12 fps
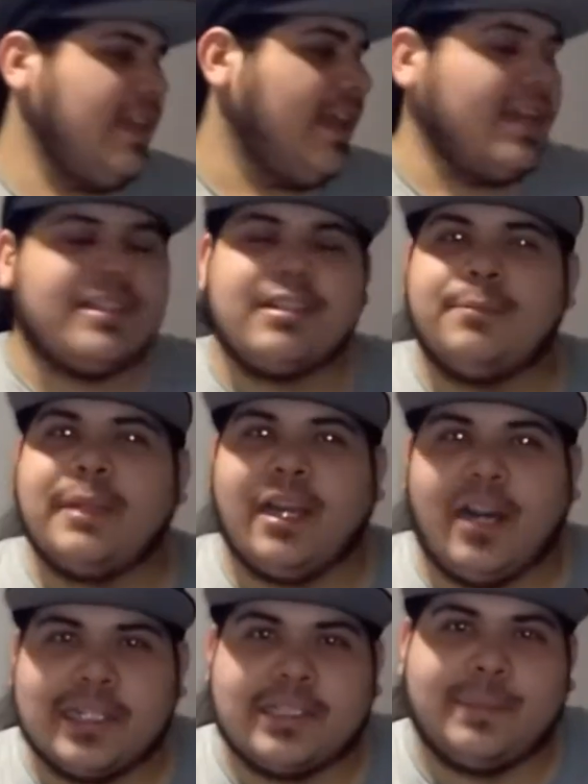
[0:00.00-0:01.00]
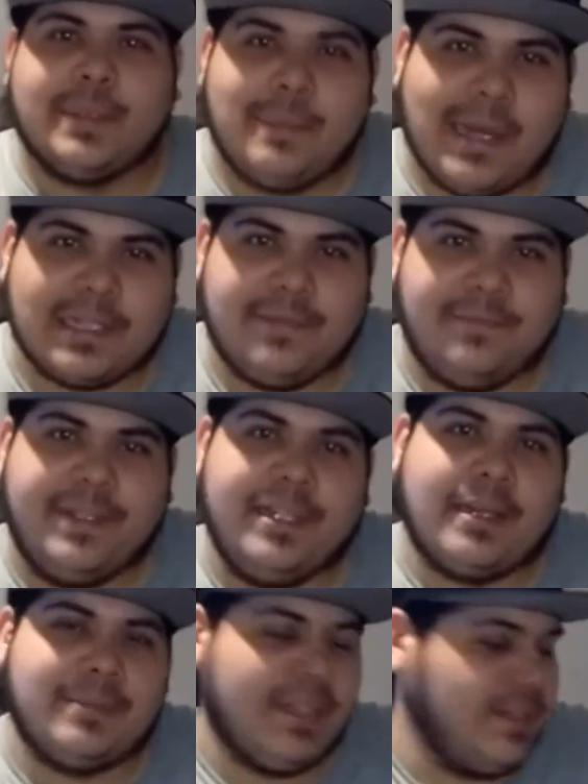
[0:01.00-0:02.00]
Now this is going to be an awesome unboxing
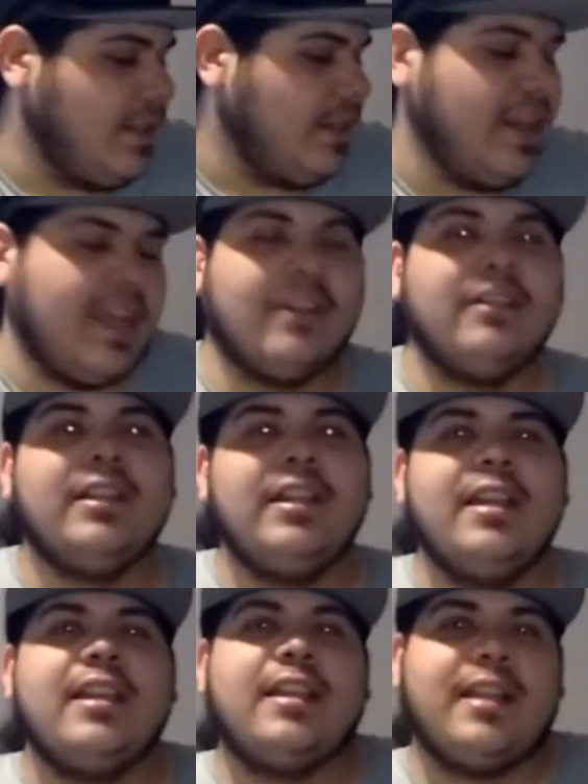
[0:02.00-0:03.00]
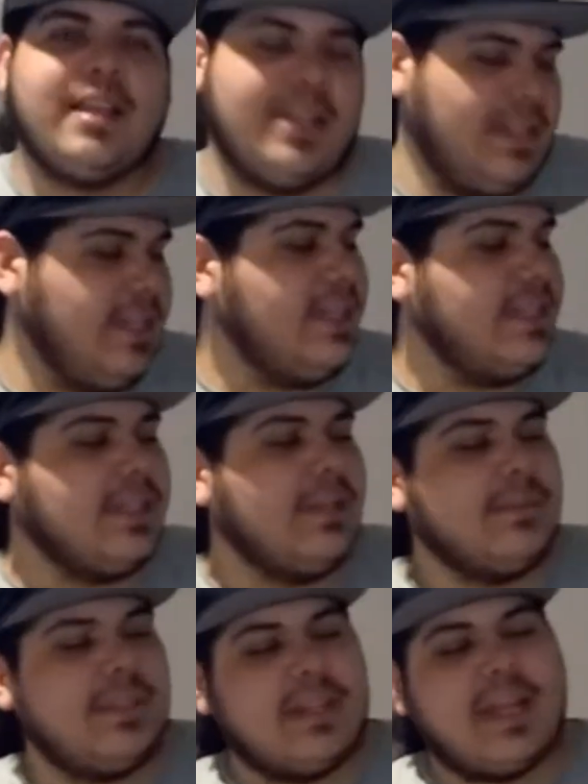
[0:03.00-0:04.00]
video, I'm telling you now because it is
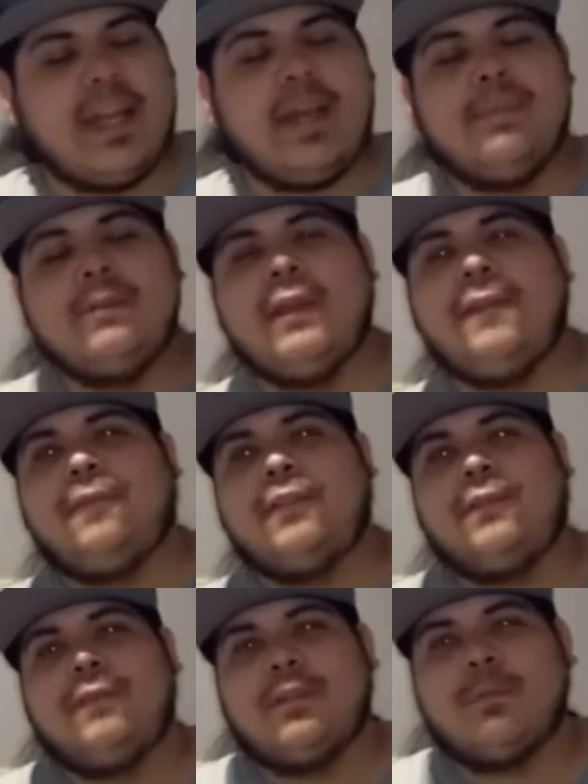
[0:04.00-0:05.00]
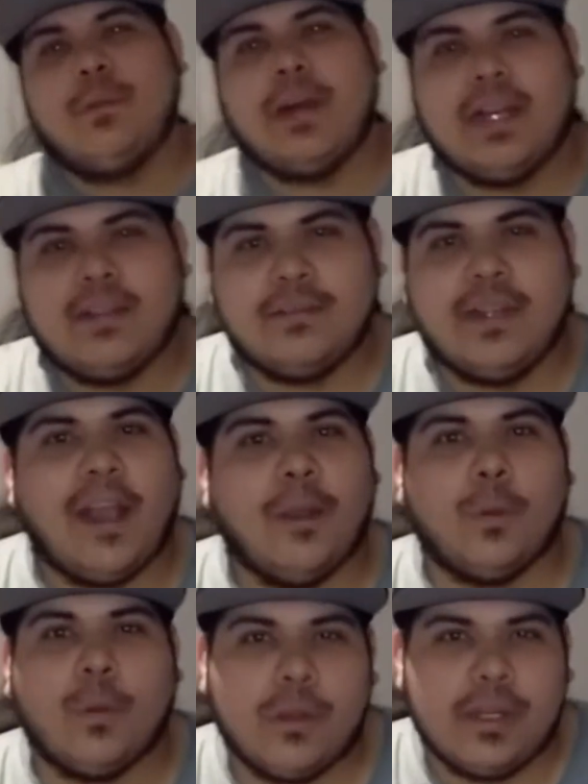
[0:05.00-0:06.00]
something I have been waiting for for a while. I
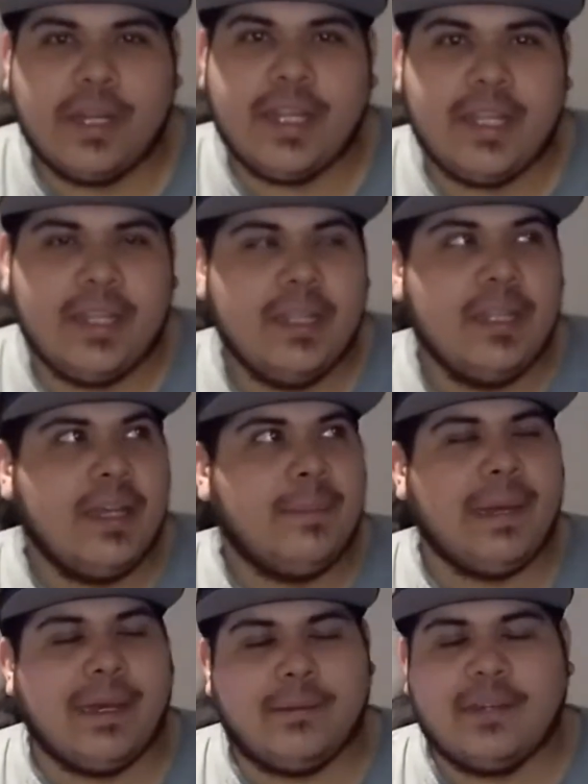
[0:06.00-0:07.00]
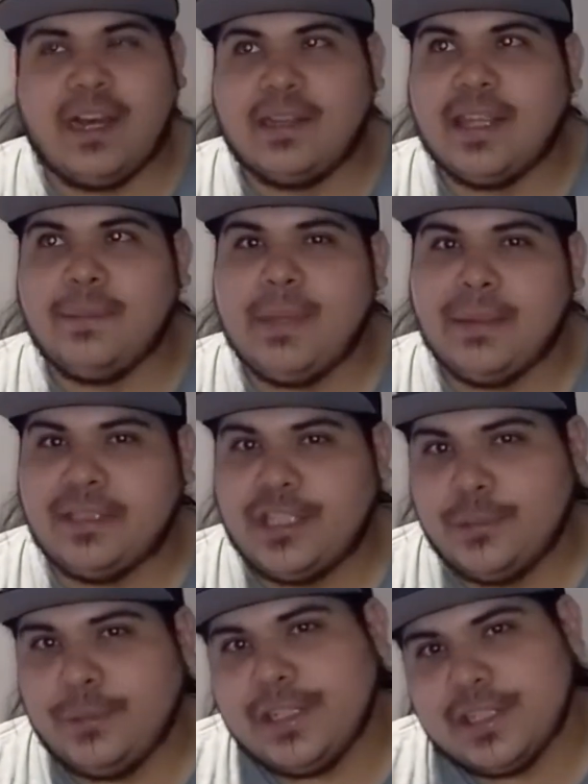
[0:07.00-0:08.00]
ordered it about, I think maybe
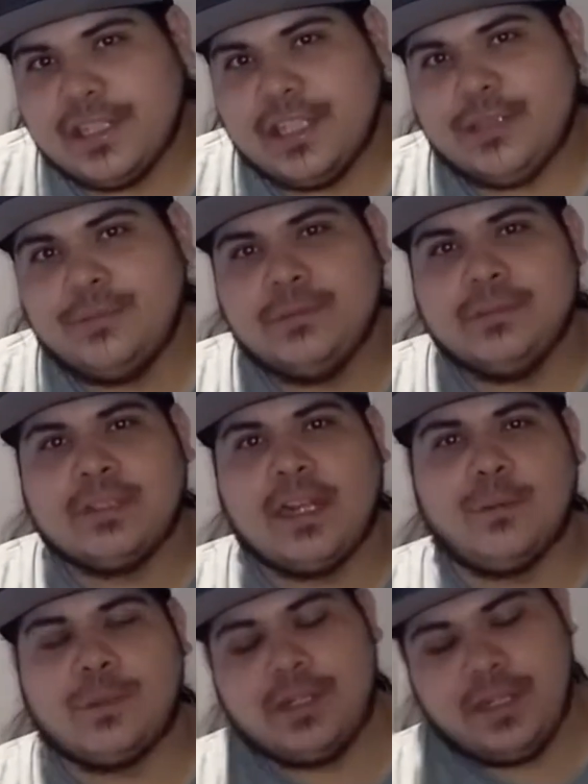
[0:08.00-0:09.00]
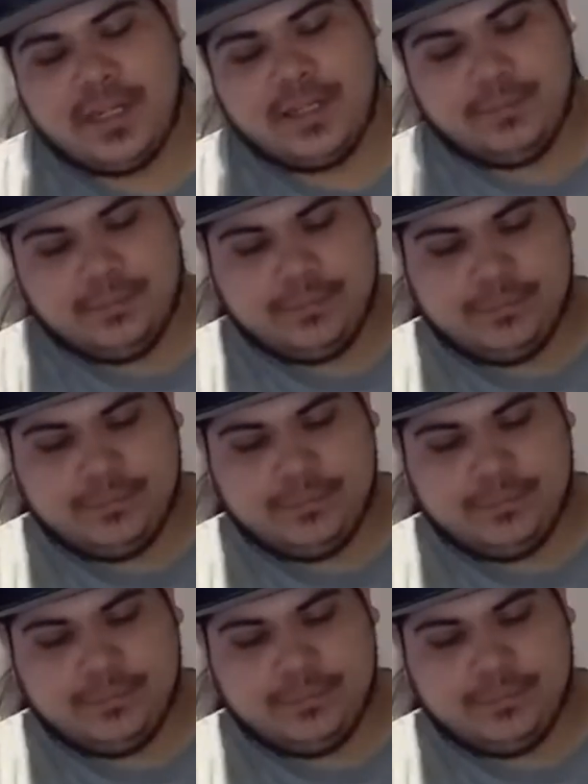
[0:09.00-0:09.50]
two weeks ago, I ordered it.